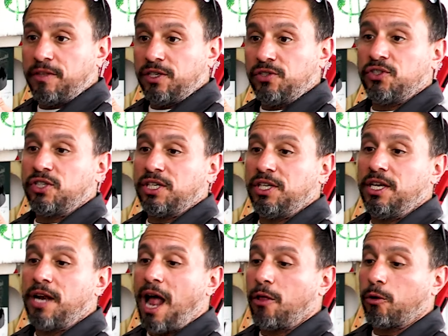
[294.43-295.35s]
of this
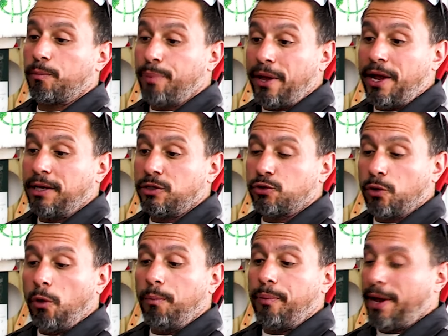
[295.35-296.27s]
$60 bit,
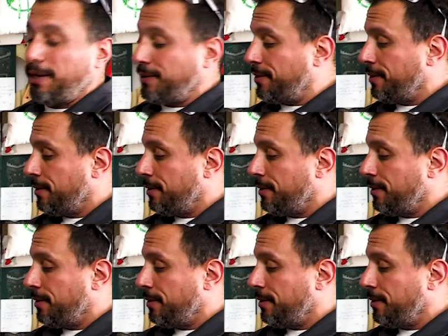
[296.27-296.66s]
drill bit.